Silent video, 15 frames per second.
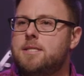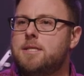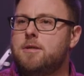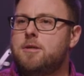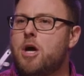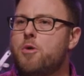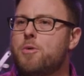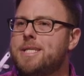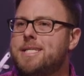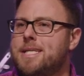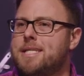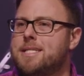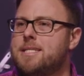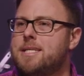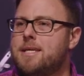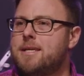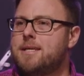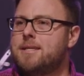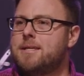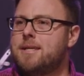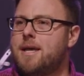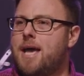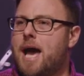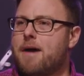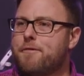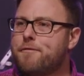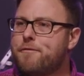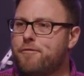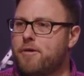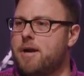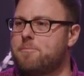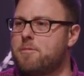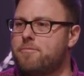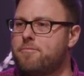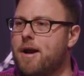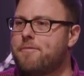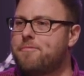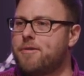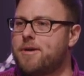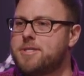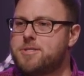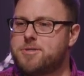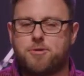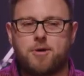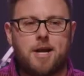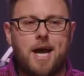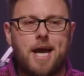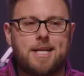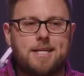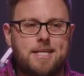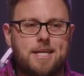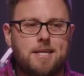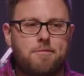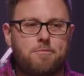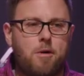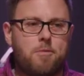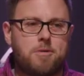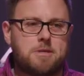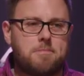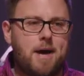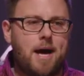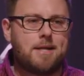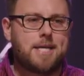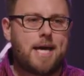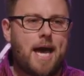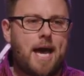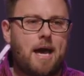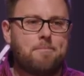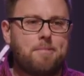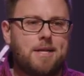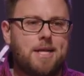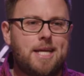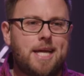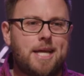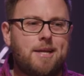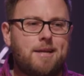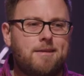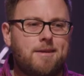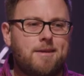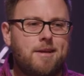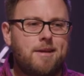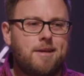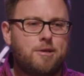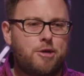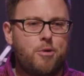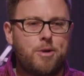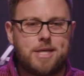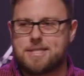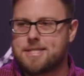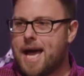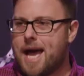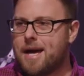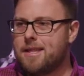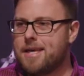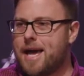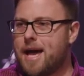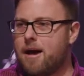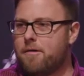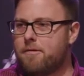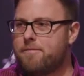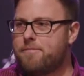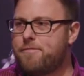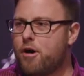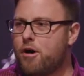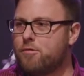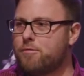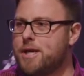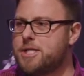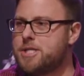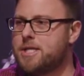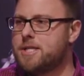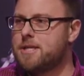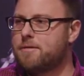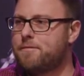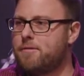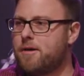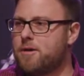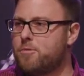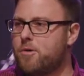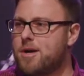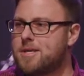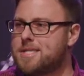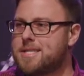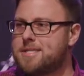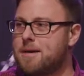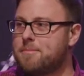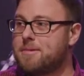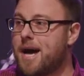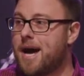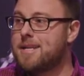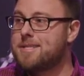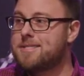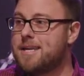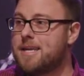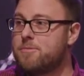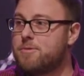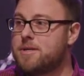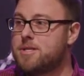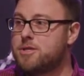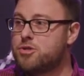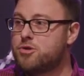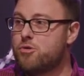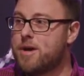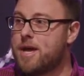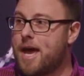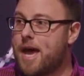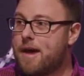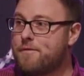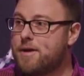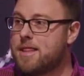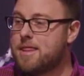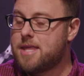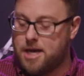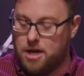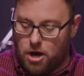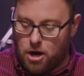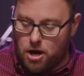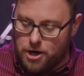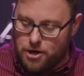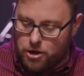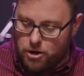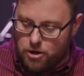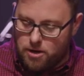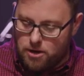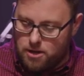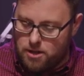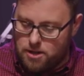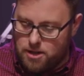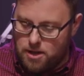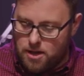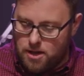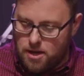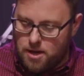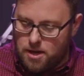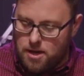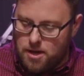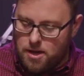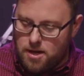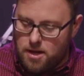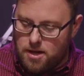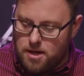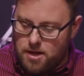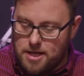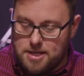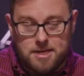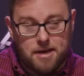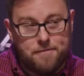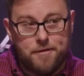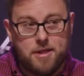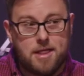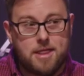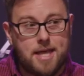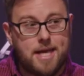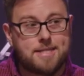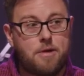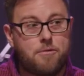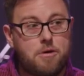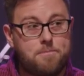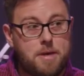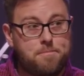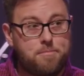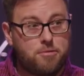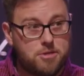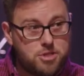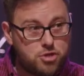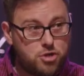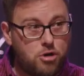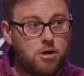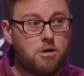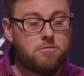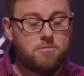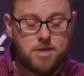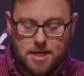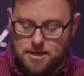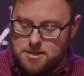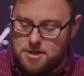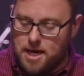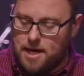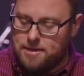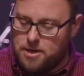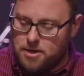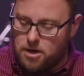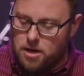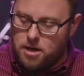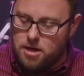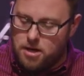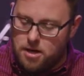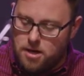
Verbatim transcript: Noah didn't have a frame of reference or an idea of what was about to happen. He didn't know exactly how far reaching this flood was, except God said it would destroy everything on earth, except for the things that would be preserved inside the ark.